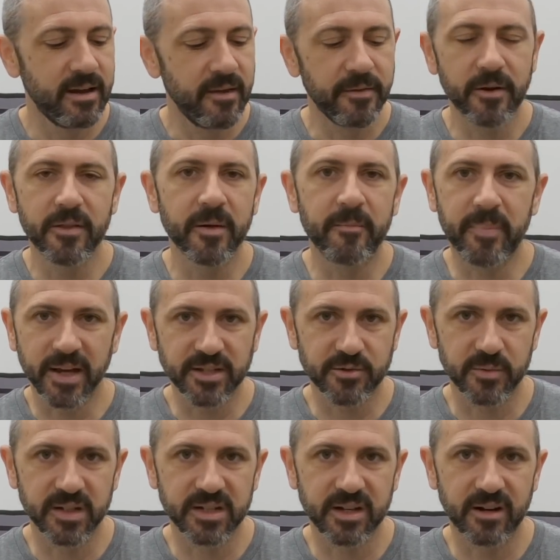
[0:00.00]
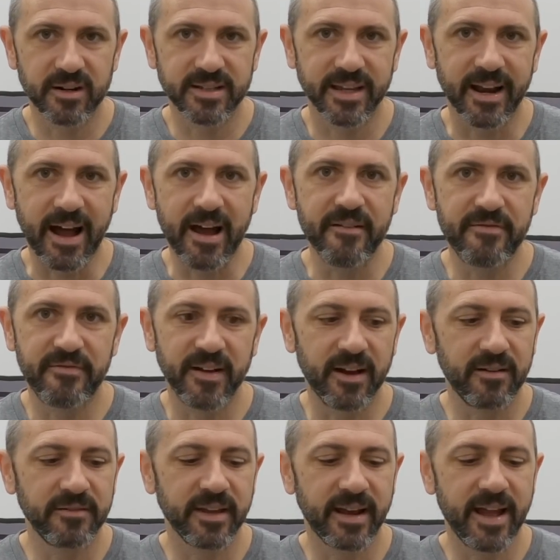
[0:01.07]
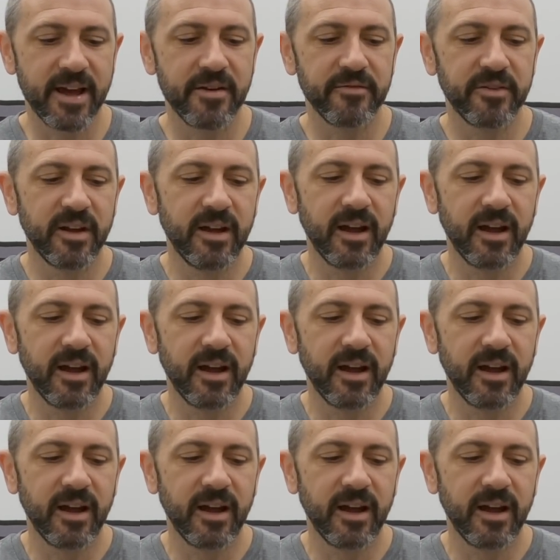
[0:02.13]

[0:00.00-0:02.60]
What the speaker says: They're the best wrist guards that I've found that have